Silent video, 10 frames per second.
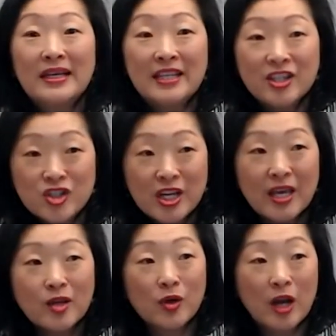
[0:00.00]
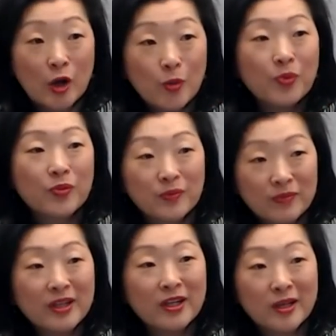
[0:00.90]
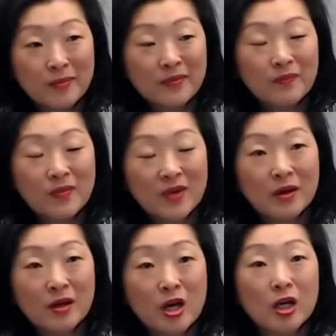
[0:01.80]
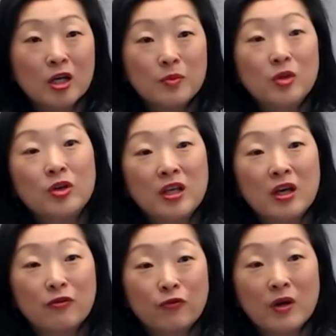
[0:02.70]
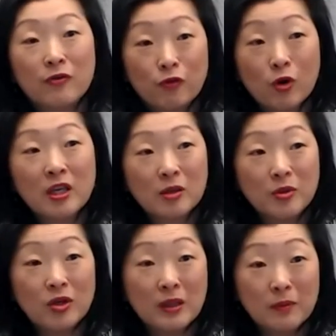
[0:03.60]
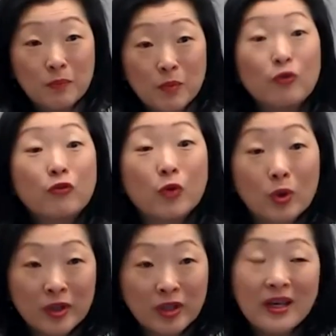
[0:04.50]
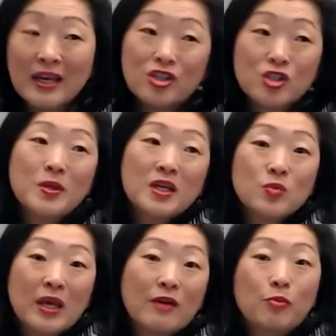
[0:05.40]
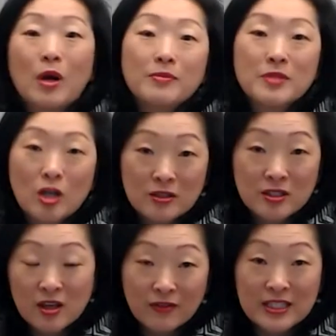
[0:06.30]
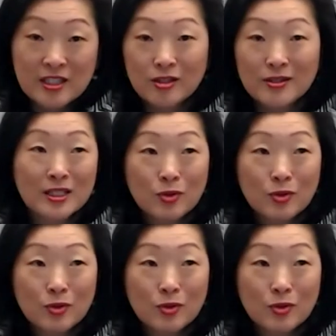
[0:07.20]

initiate or help um, a, a, community, a, a, forming community move forward just because we have problem solving skills.